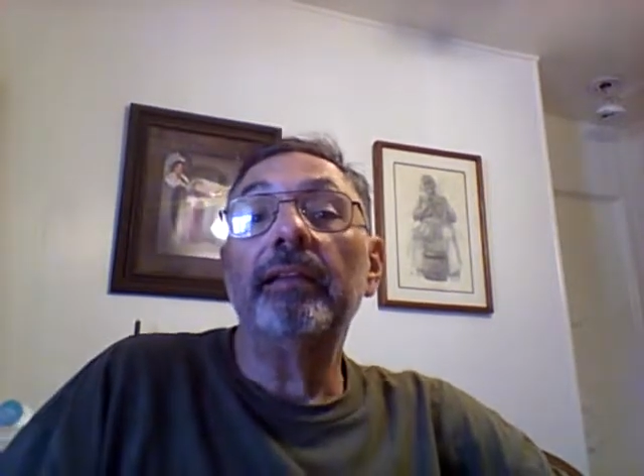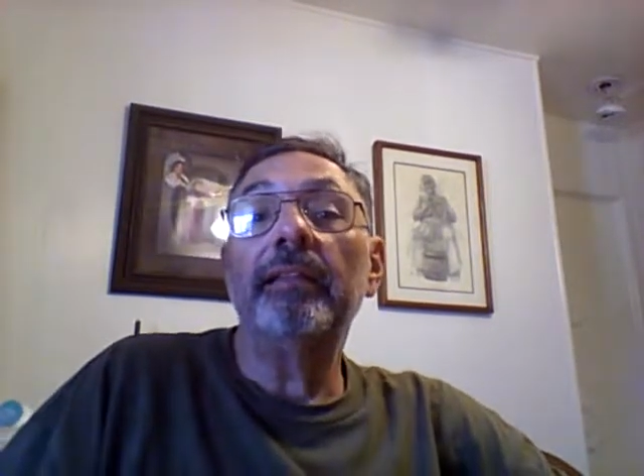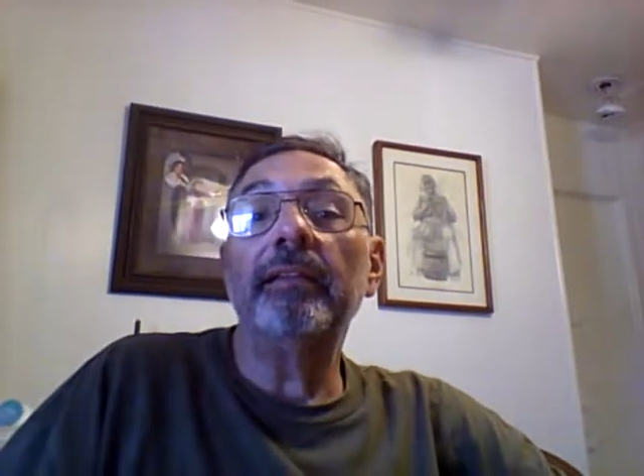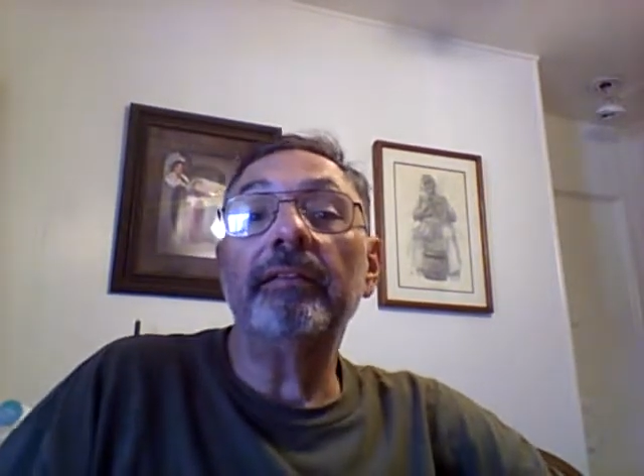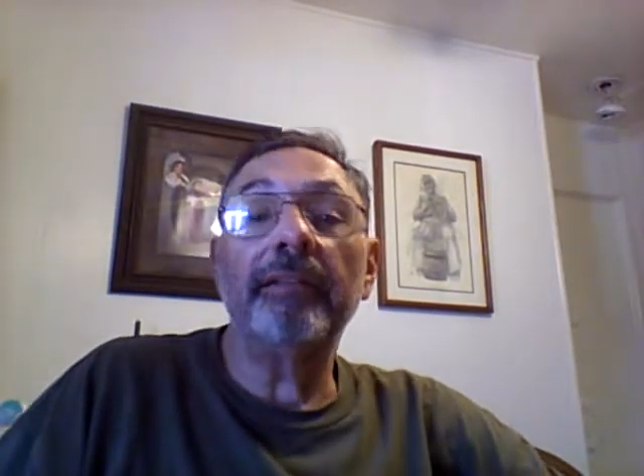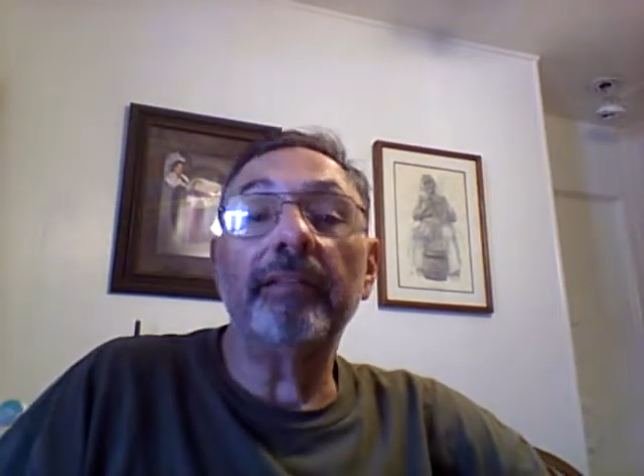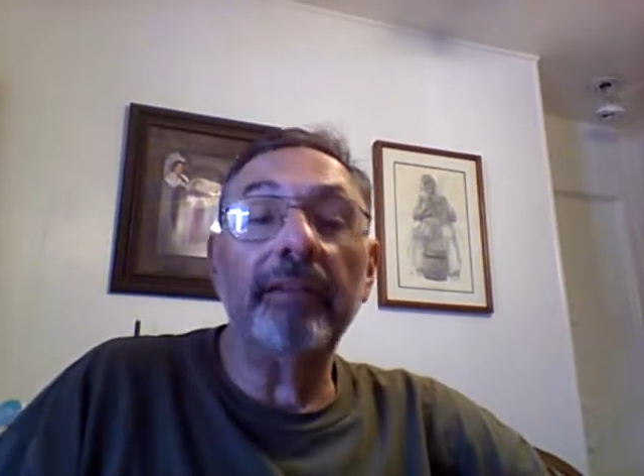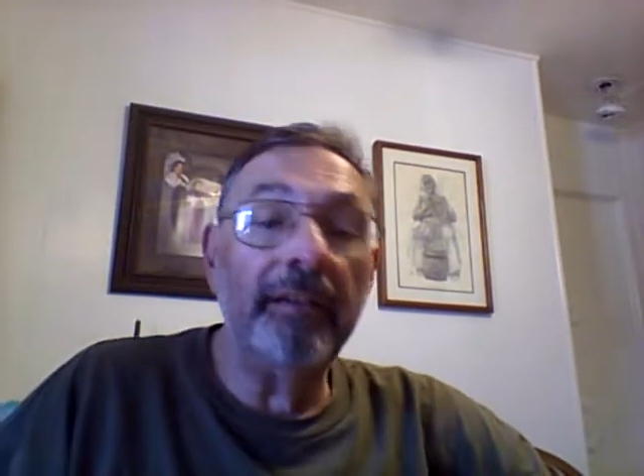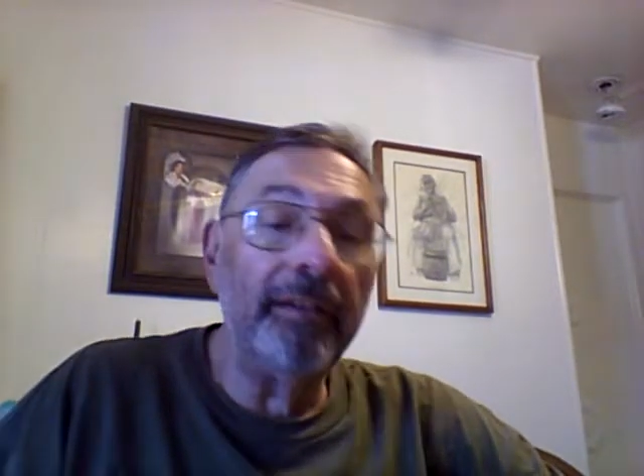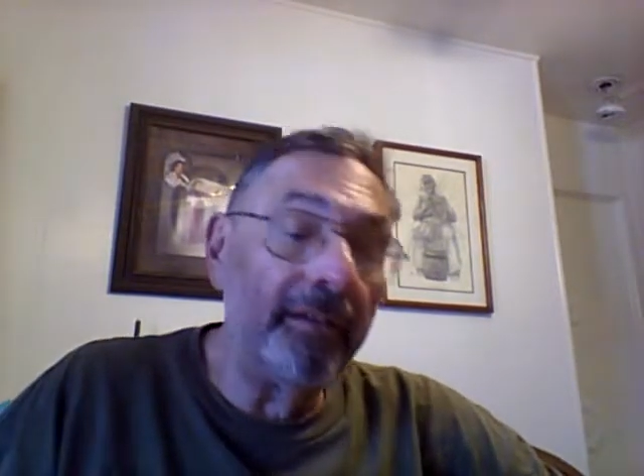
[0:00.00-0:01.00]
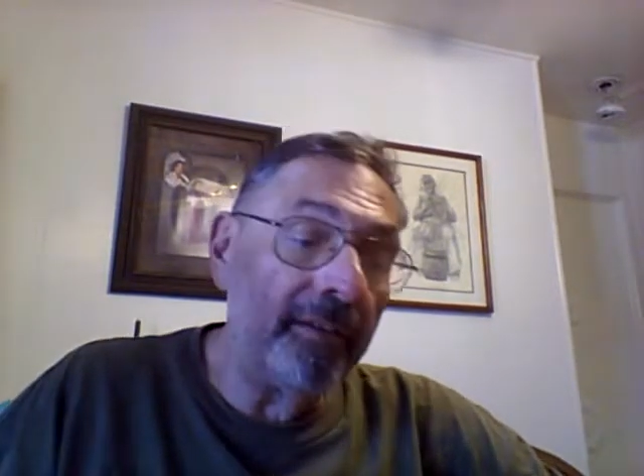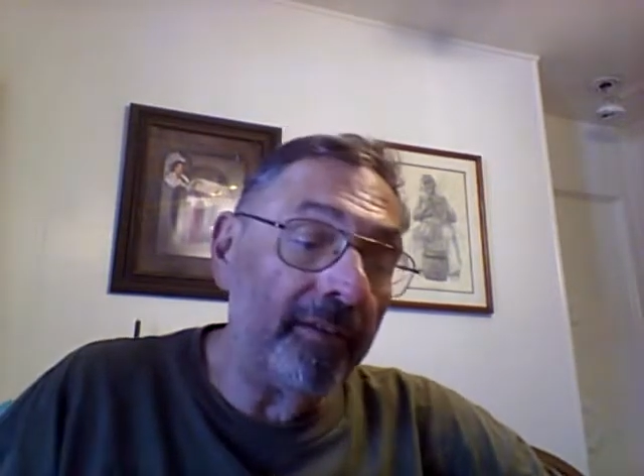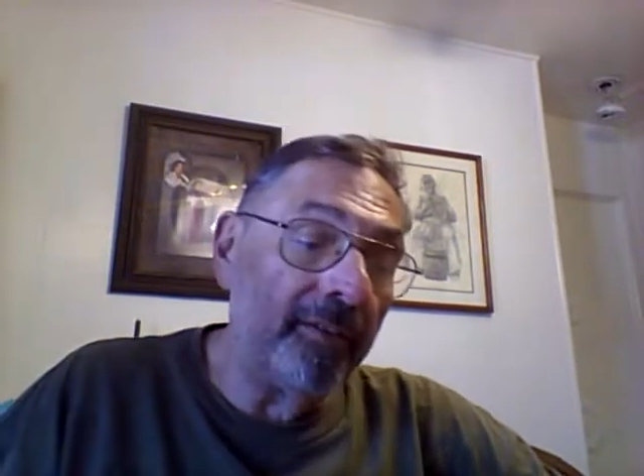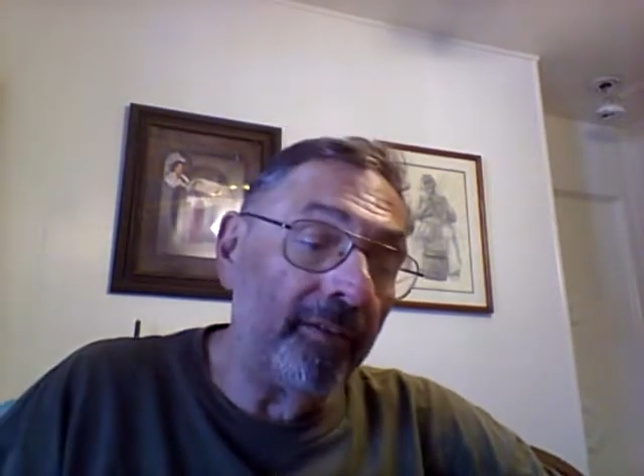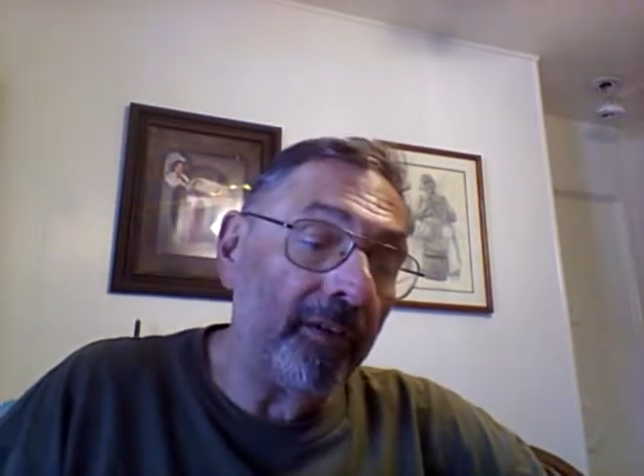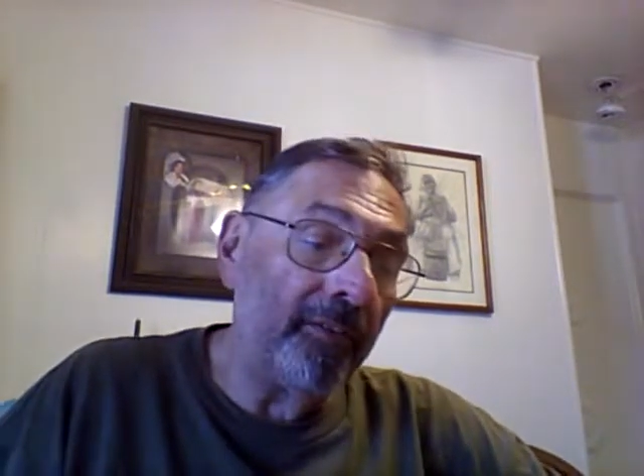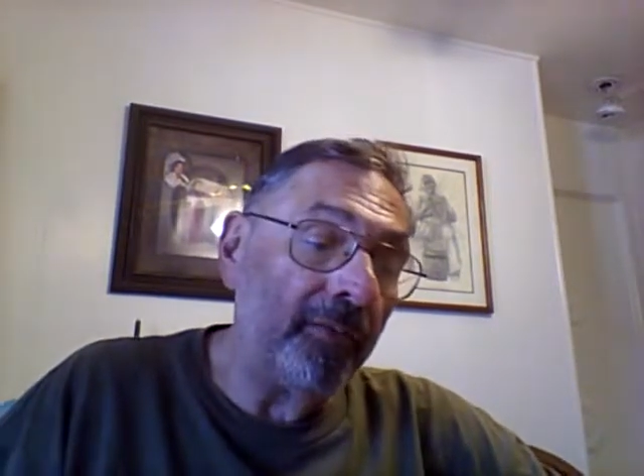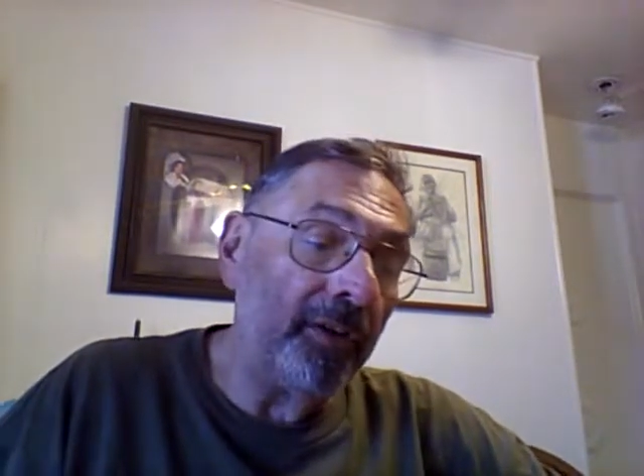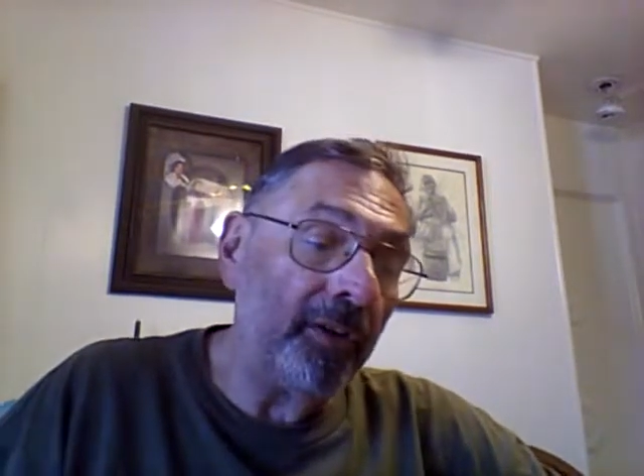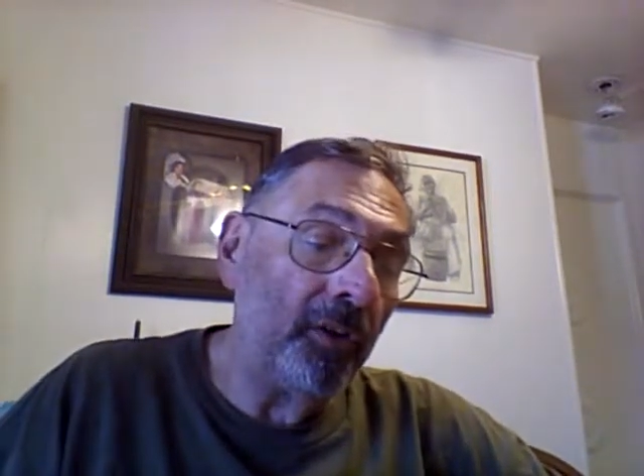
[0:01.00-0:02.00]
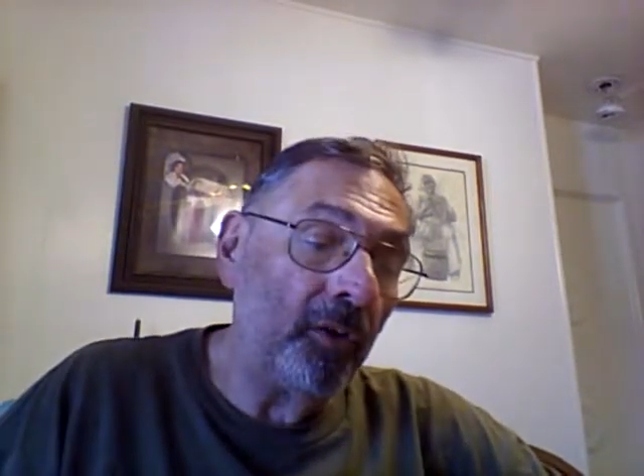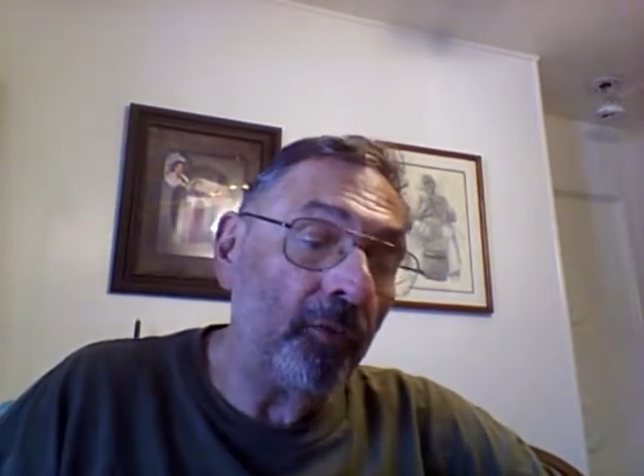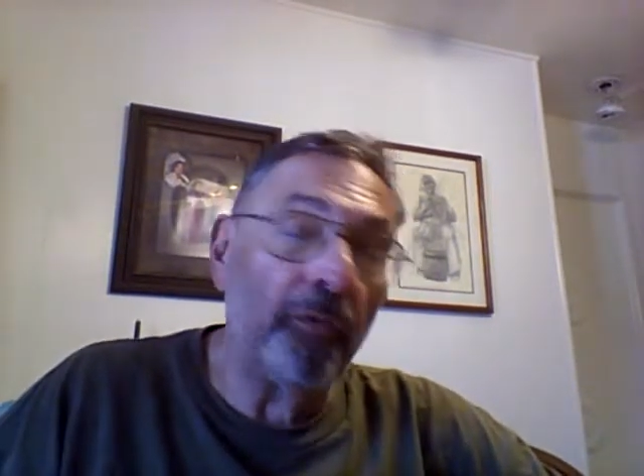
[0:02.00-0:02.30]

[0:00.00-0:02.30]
This is a video